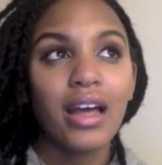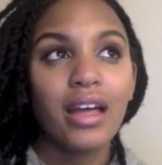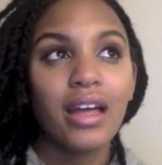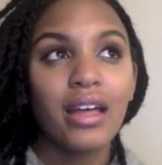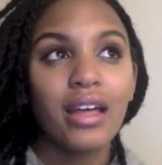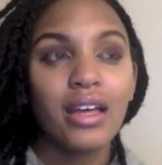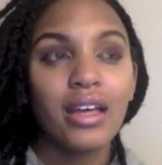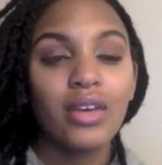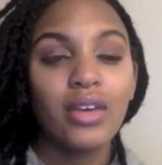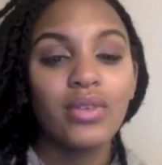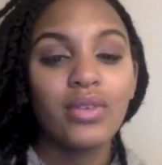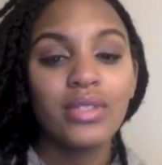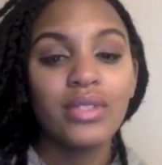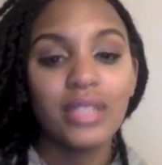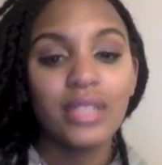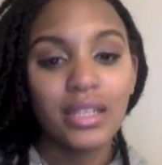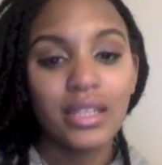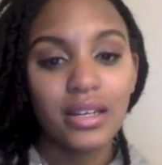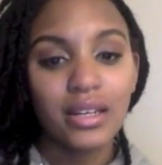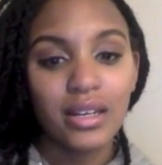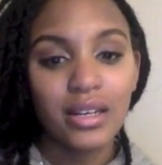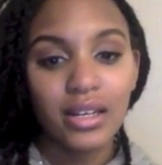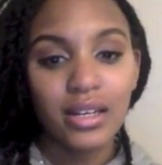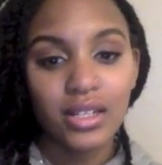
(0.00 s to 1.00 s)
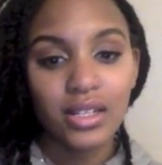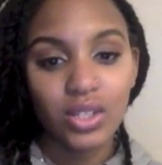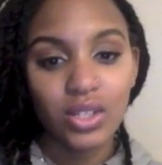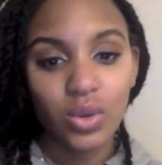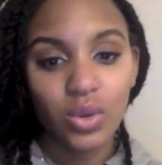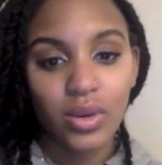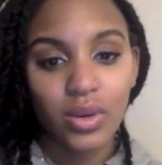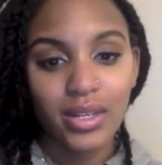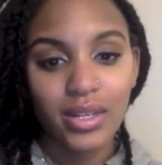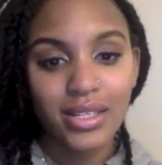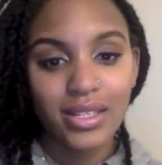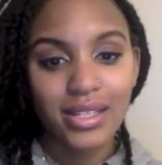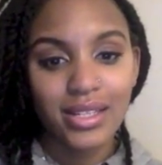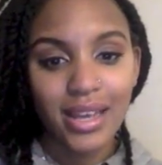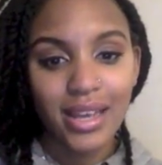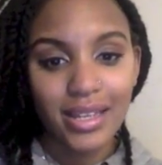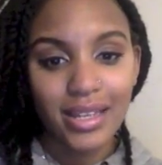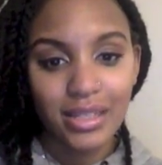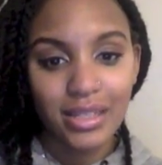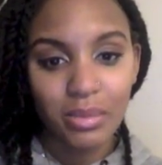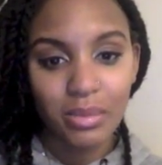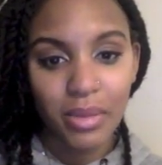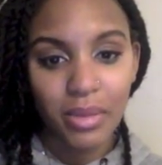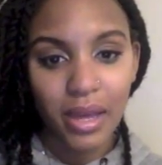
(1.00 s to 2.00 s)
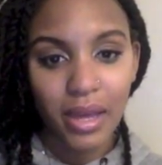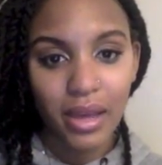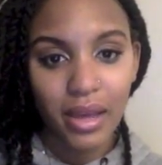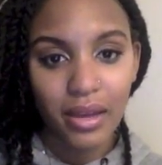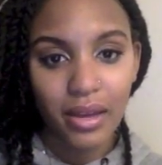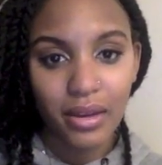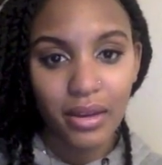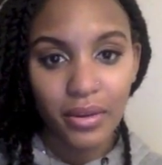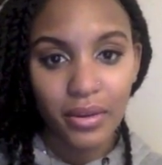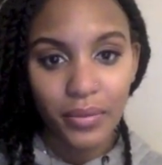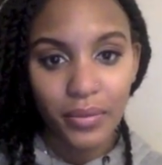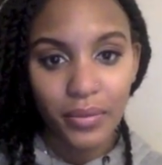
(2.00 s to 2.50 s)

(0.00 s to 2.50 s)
it was in a twin size bed.